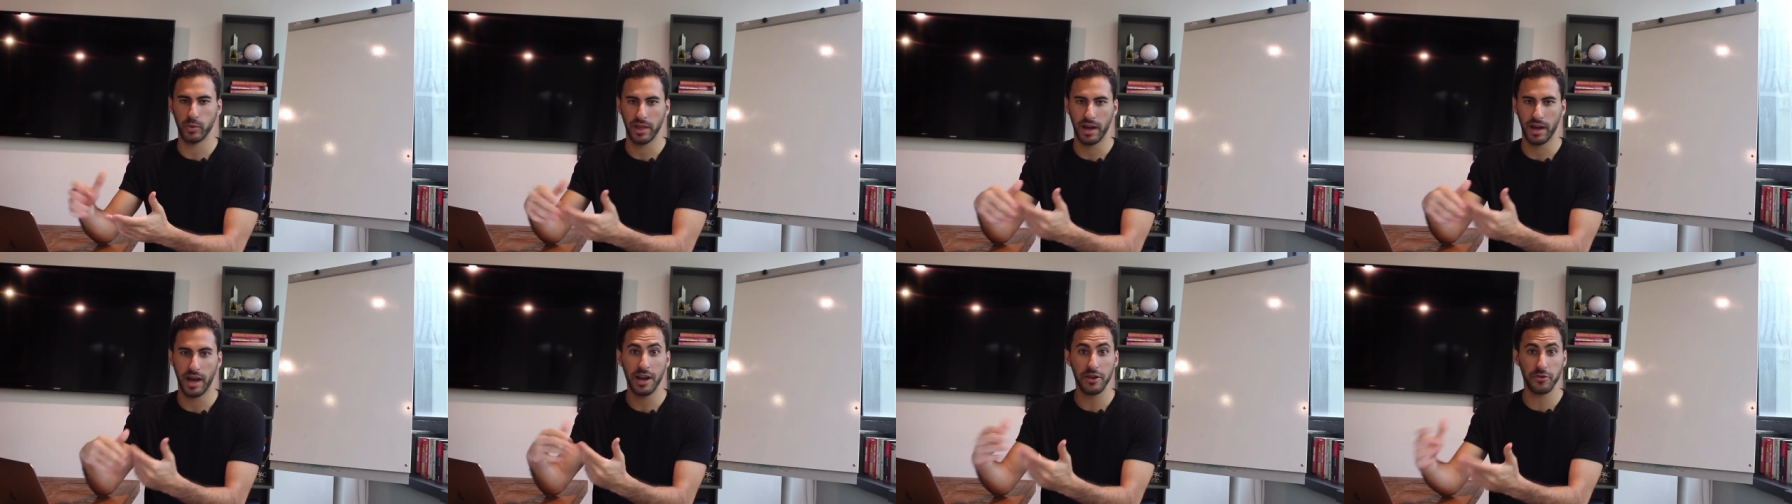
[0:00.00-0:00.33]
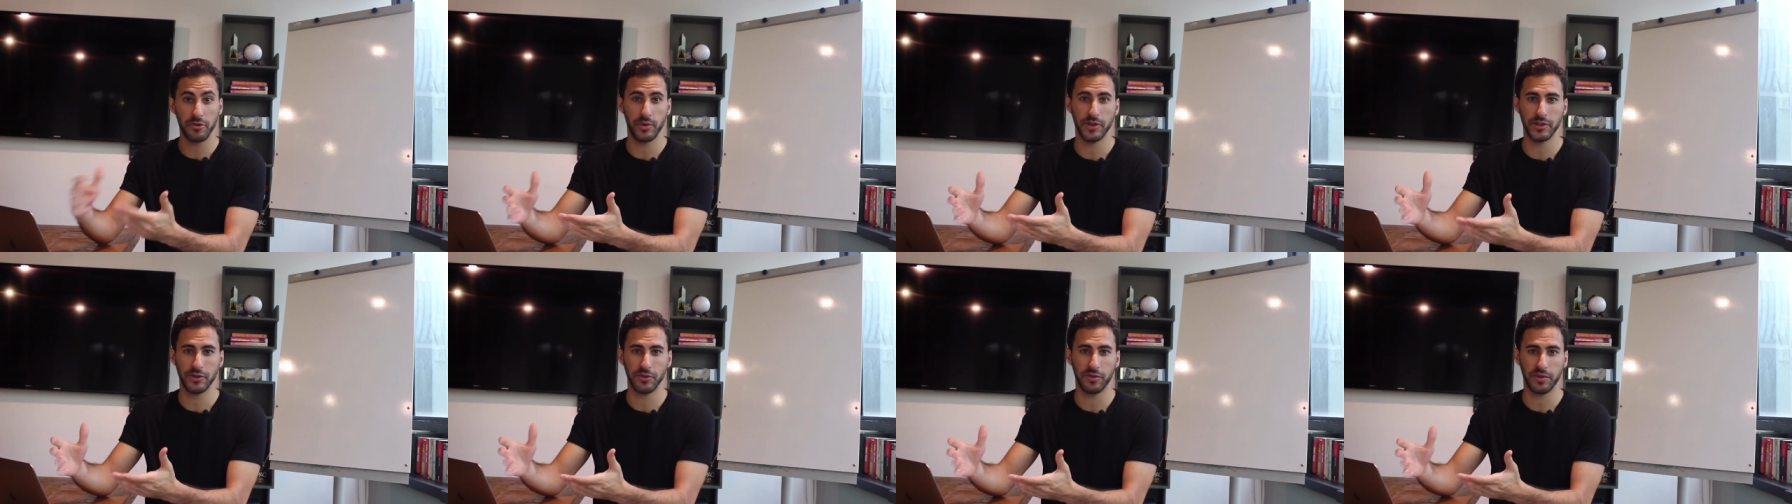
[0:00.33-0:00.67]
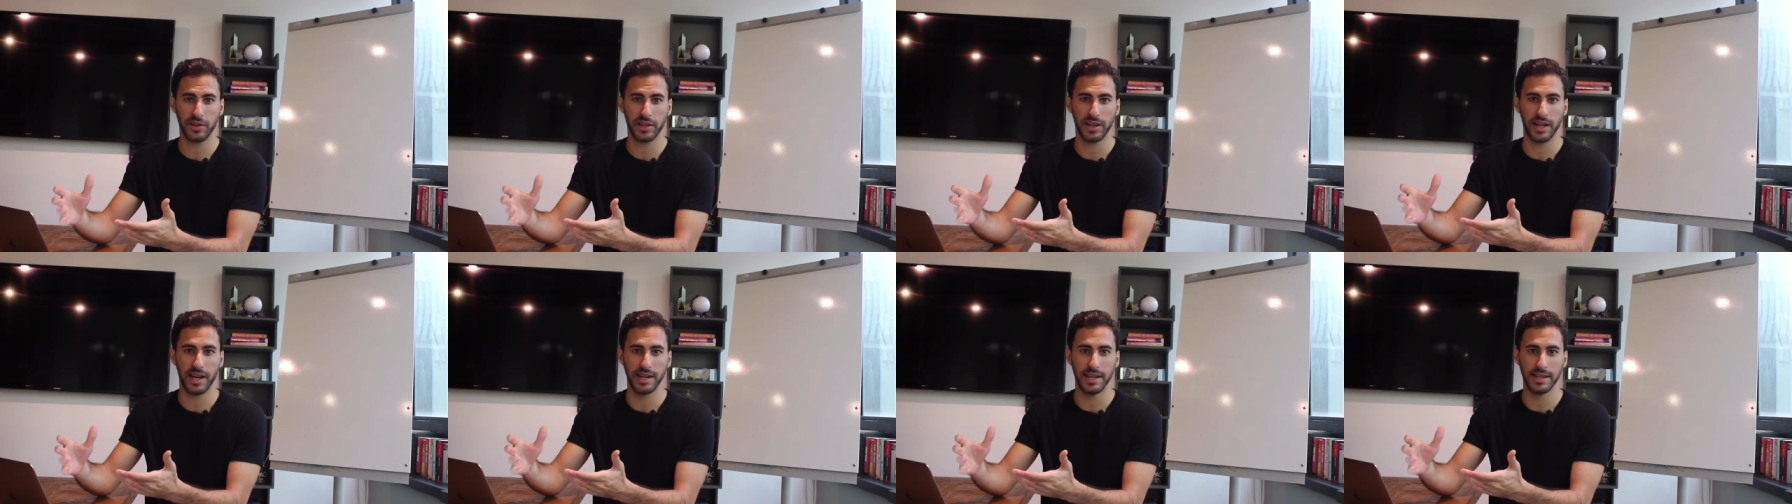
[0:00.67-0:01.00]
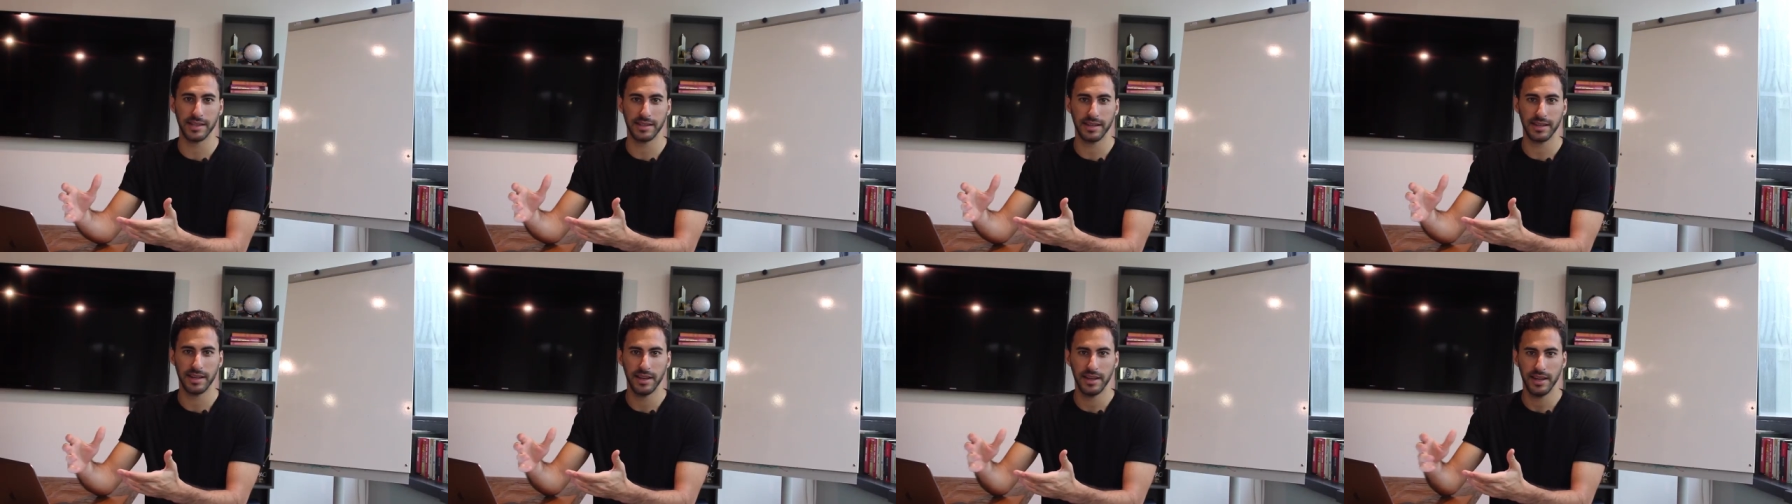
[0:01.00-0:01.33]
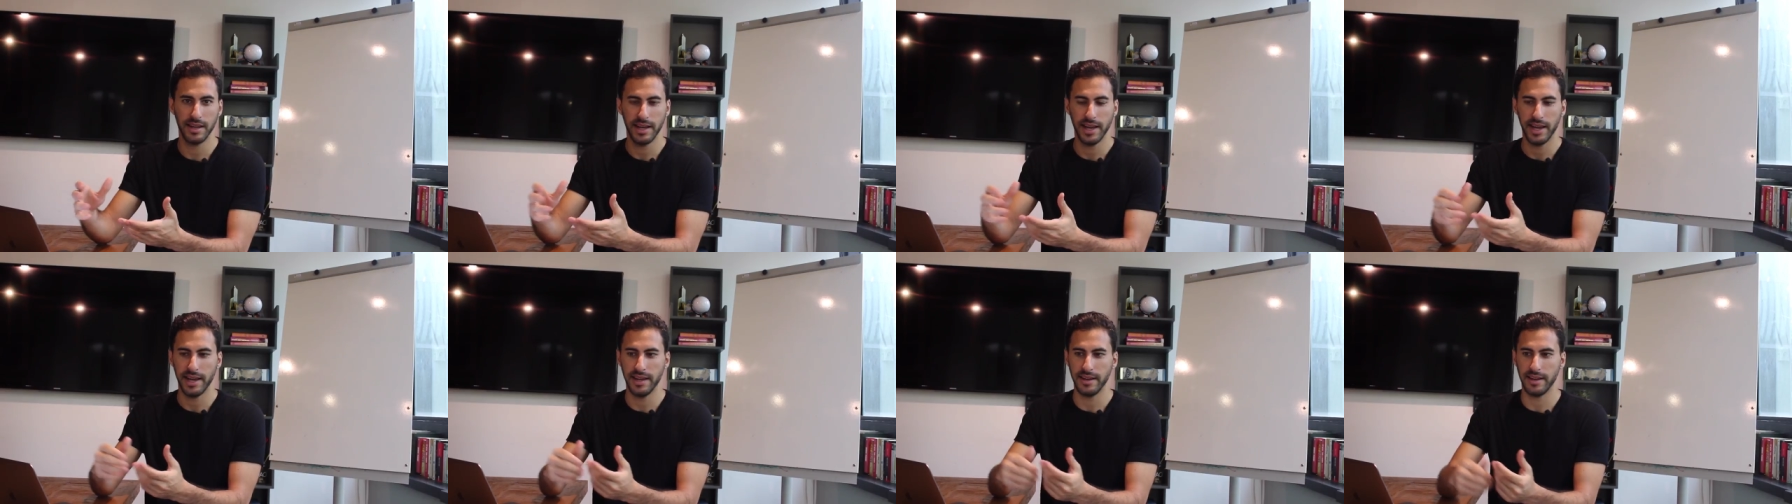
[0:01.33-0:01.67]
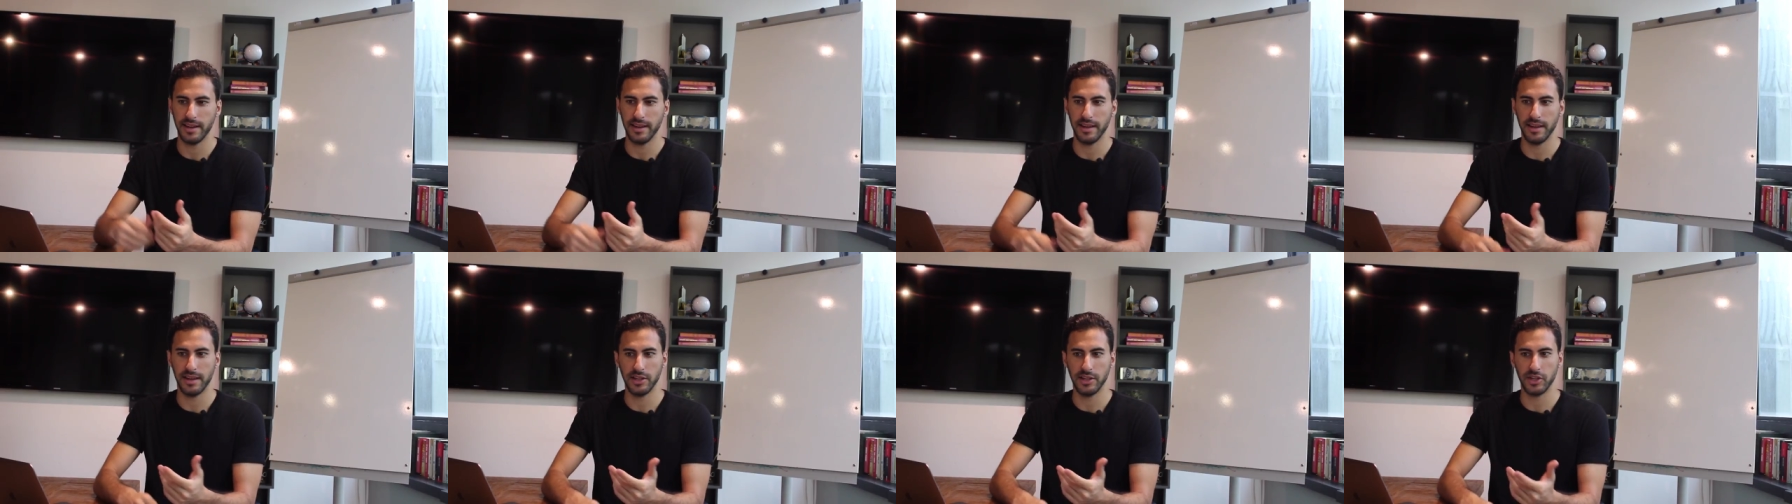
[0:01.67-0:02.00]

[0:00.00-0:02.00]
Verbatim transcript: with hundreds of clients and it,